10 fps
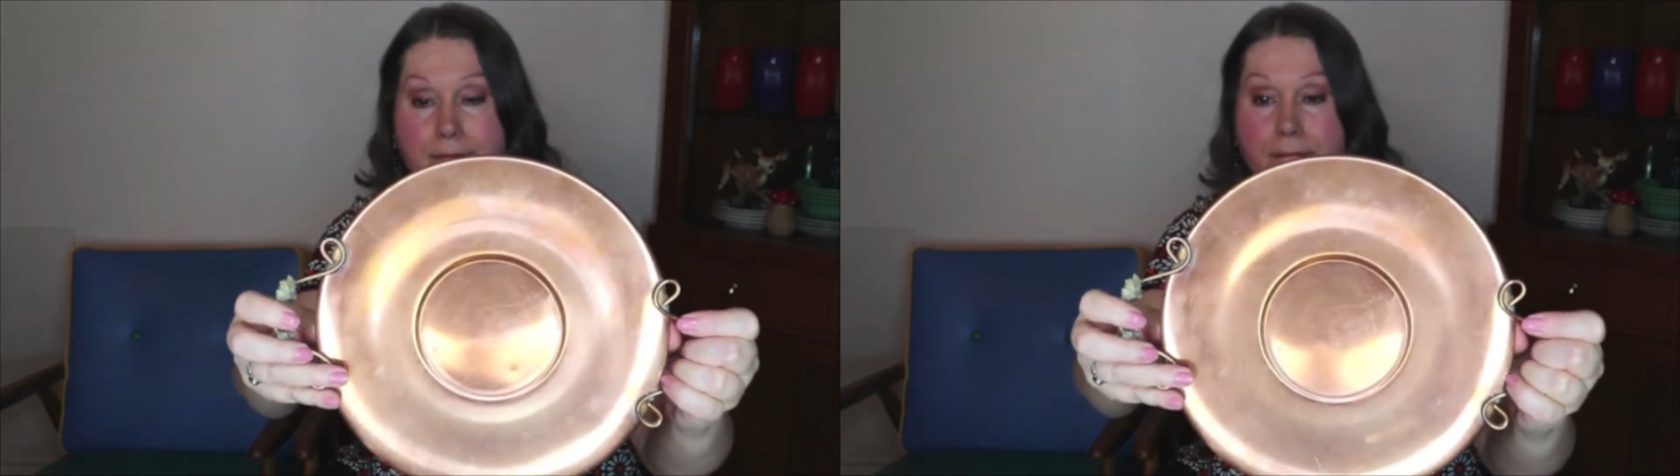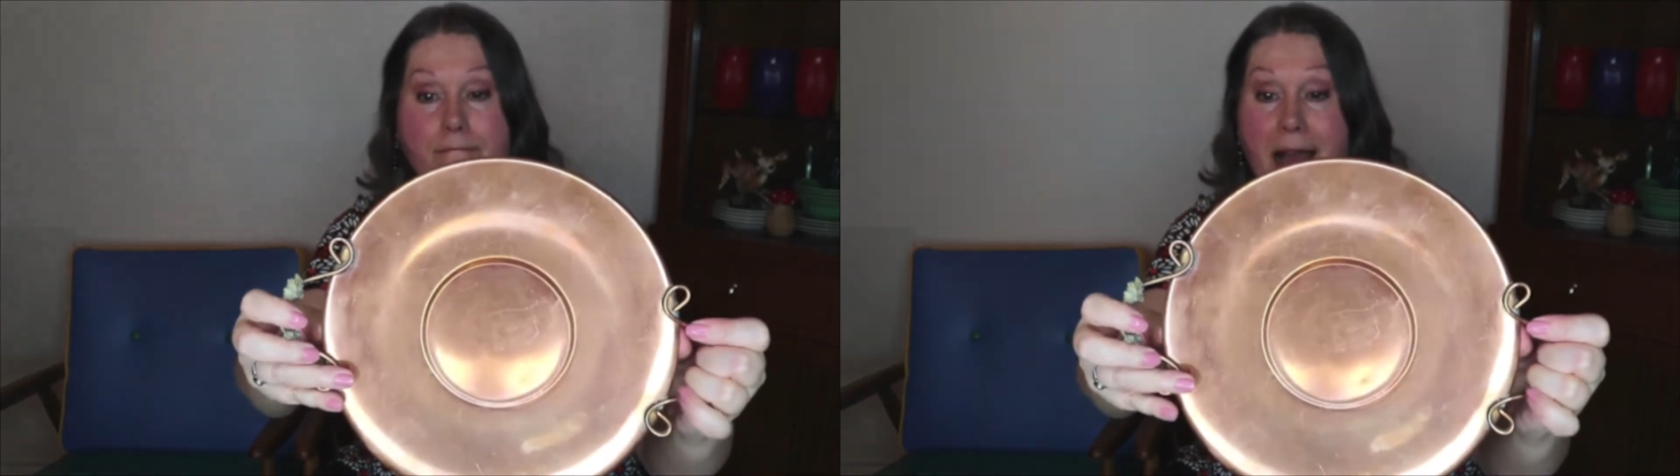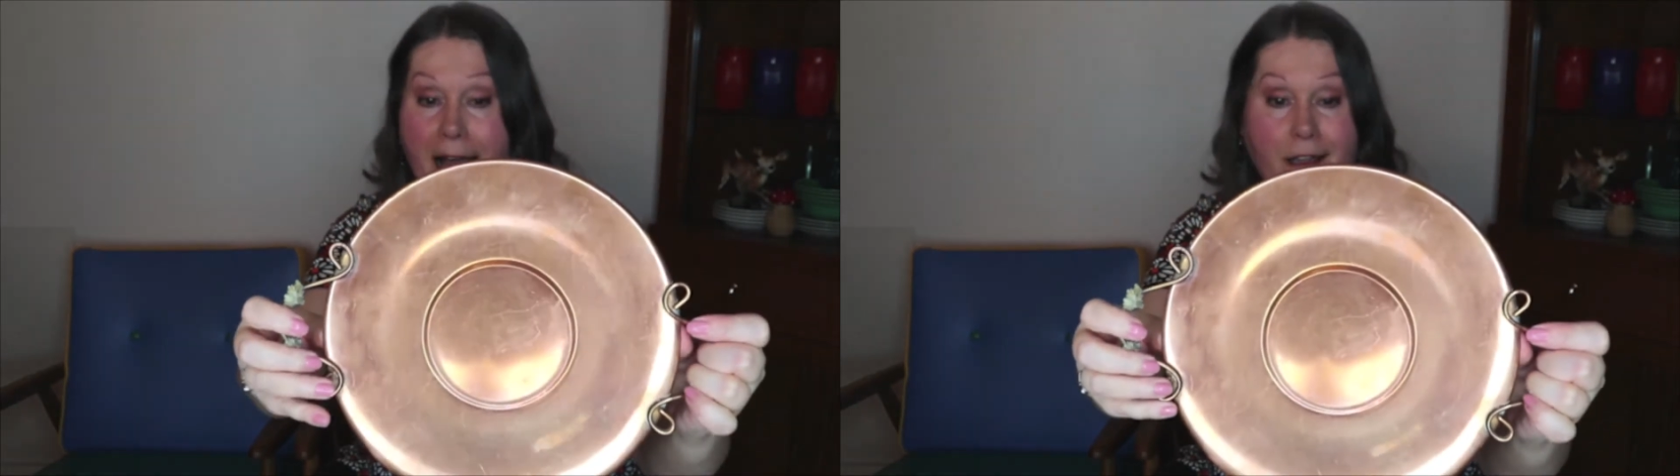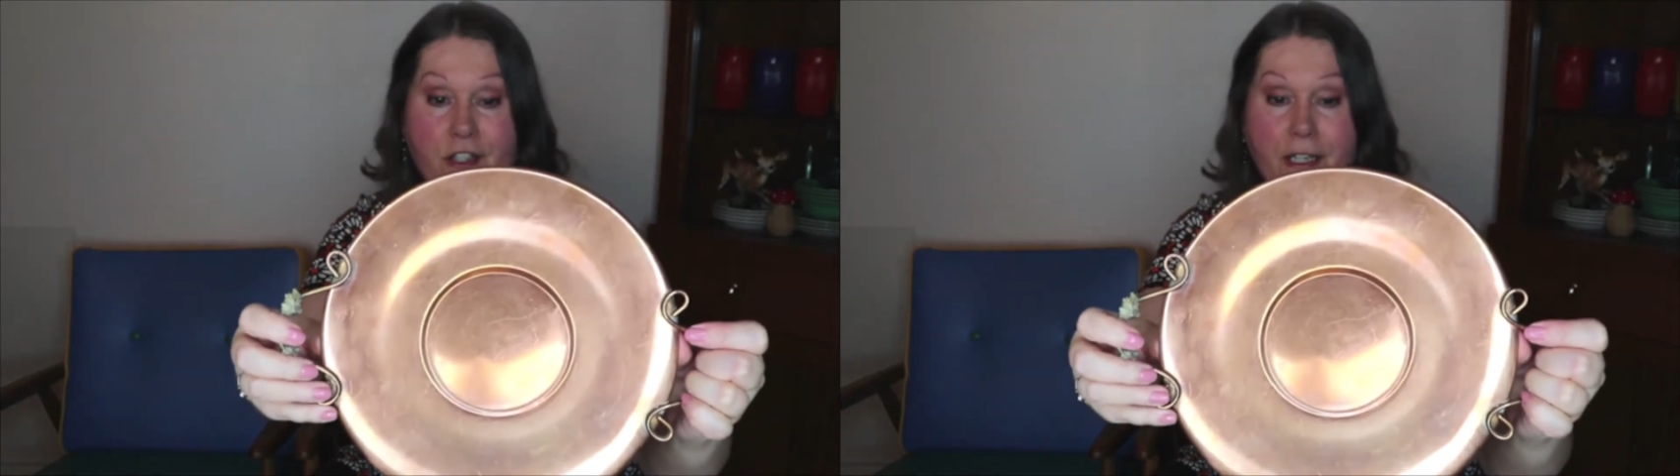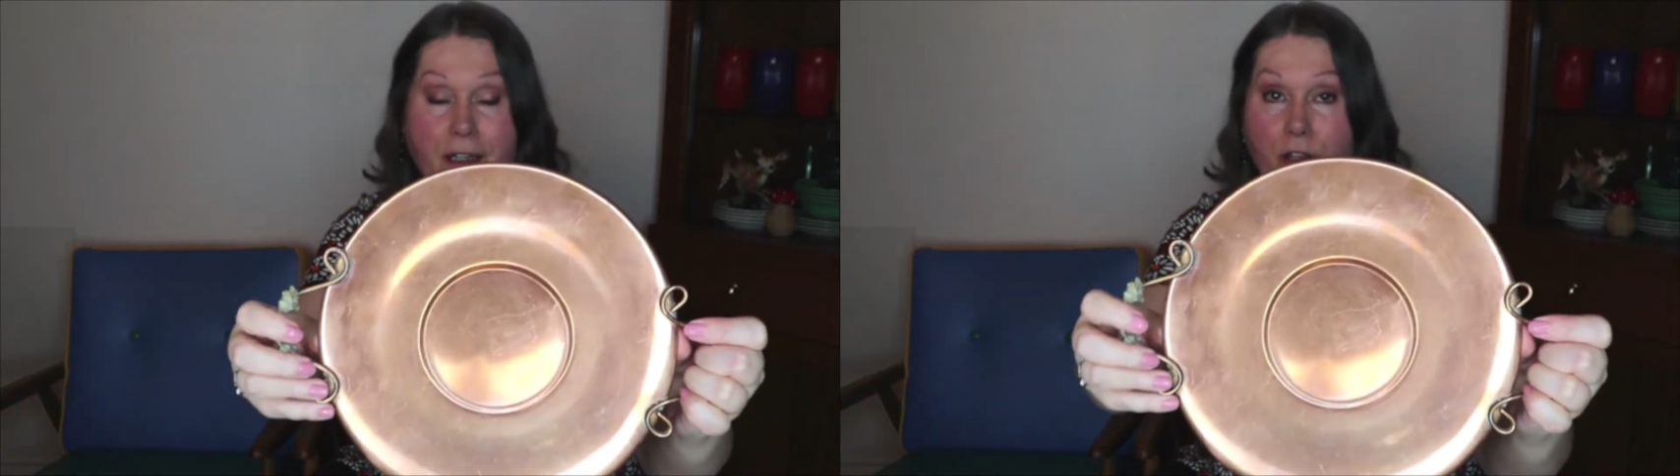
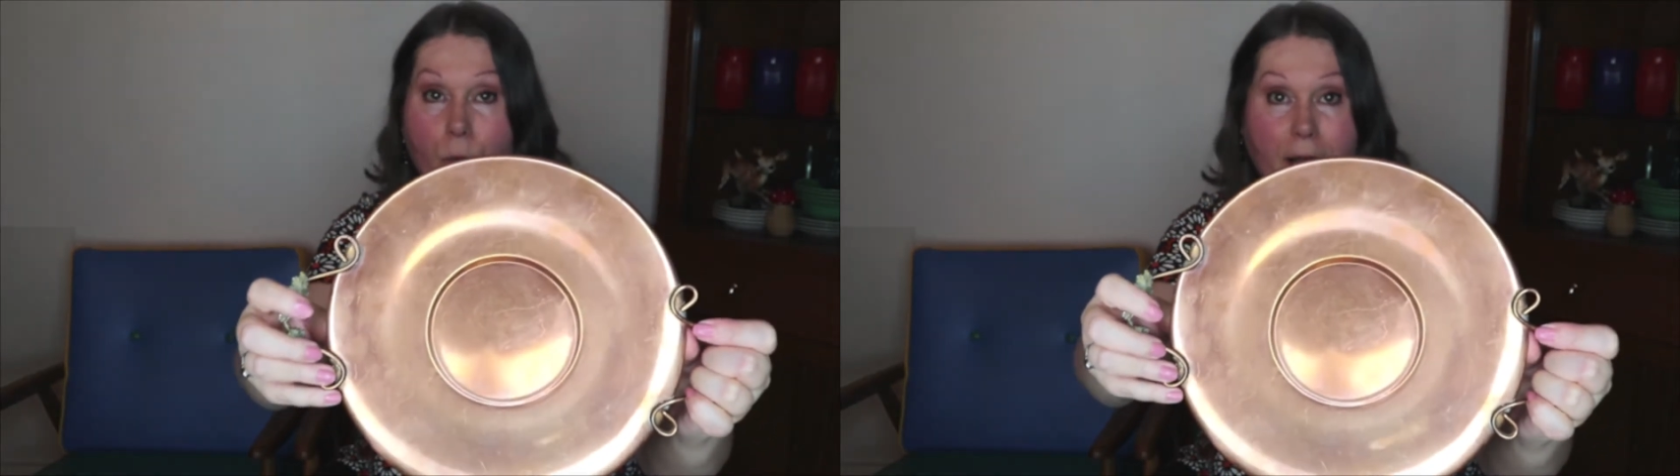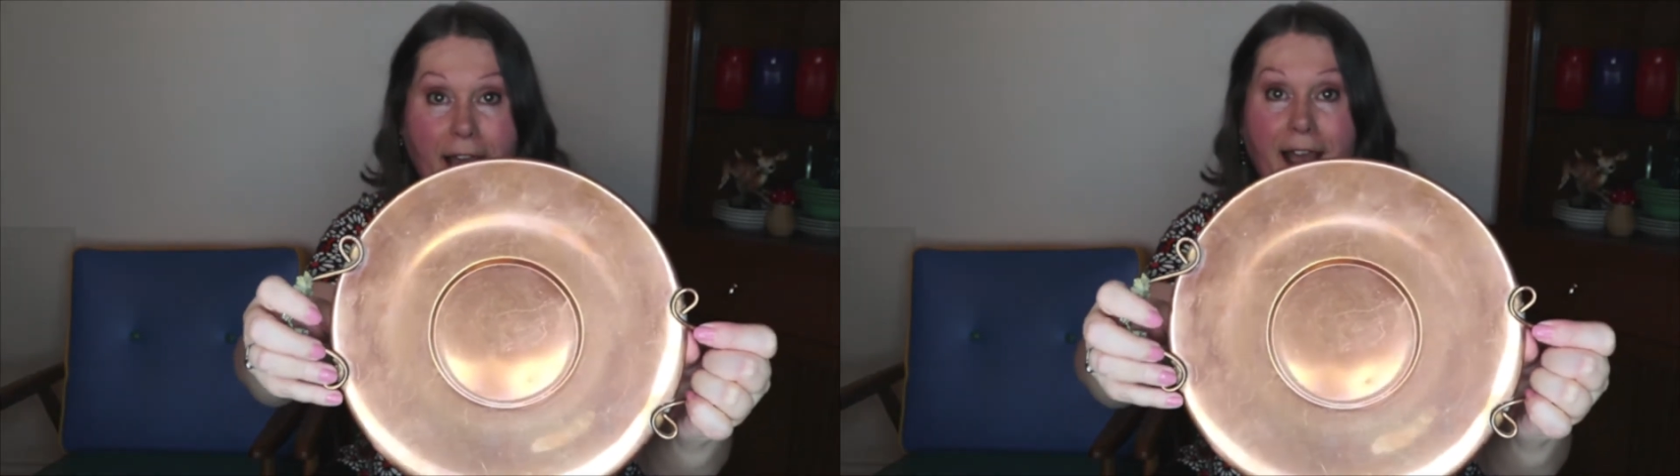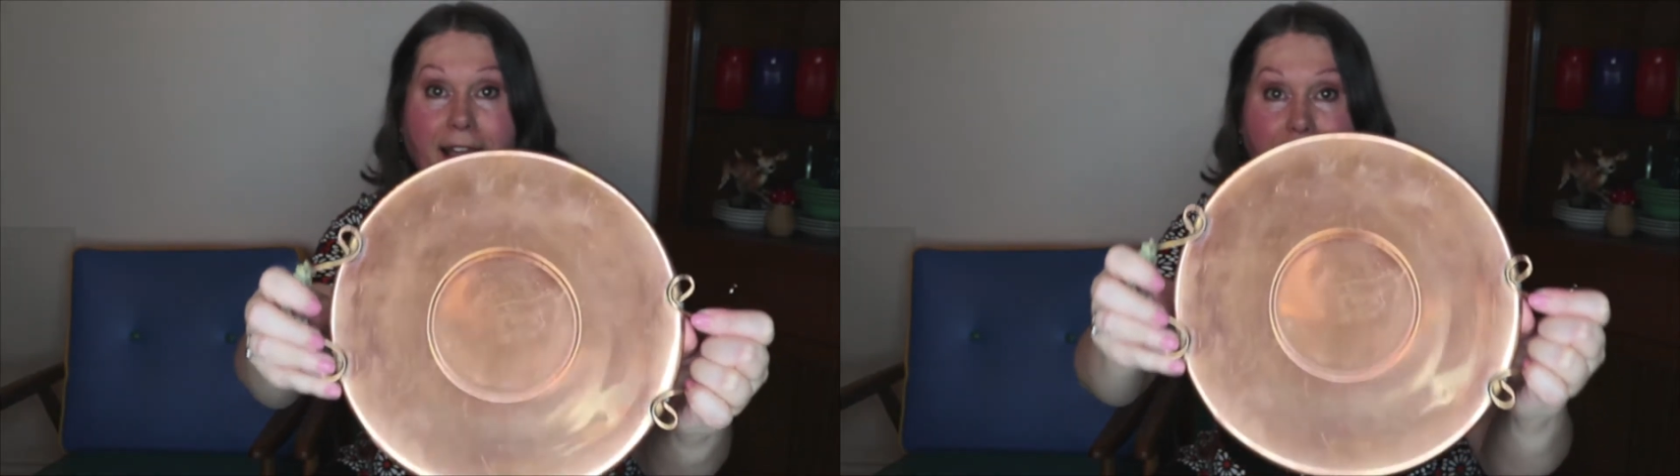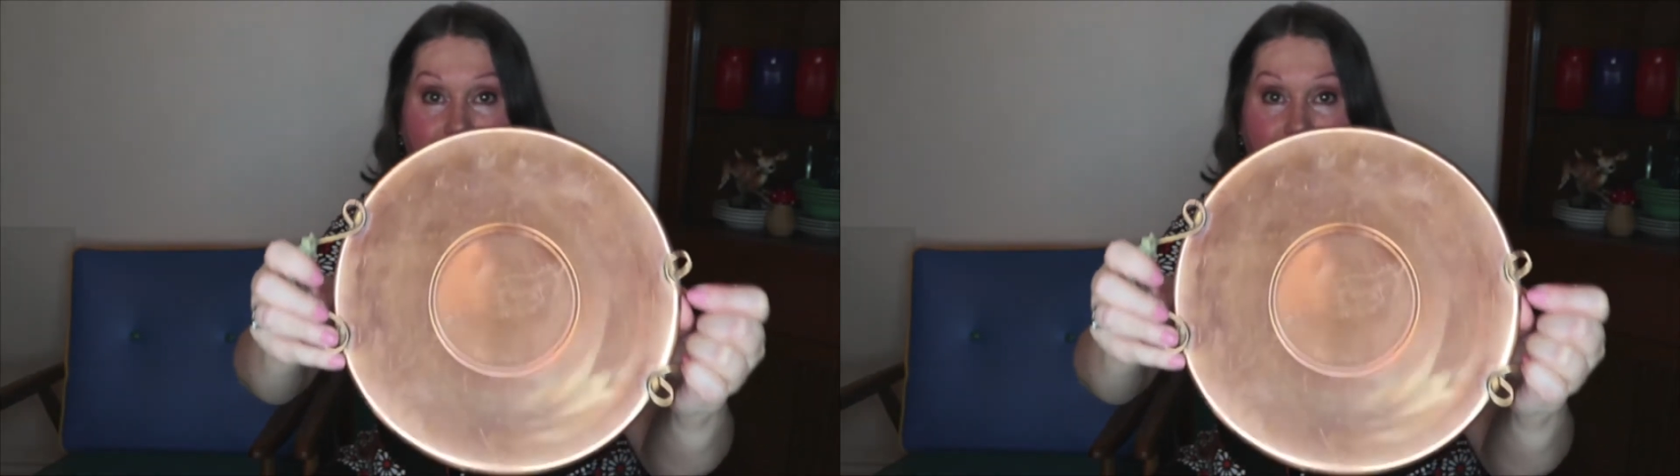magic the way the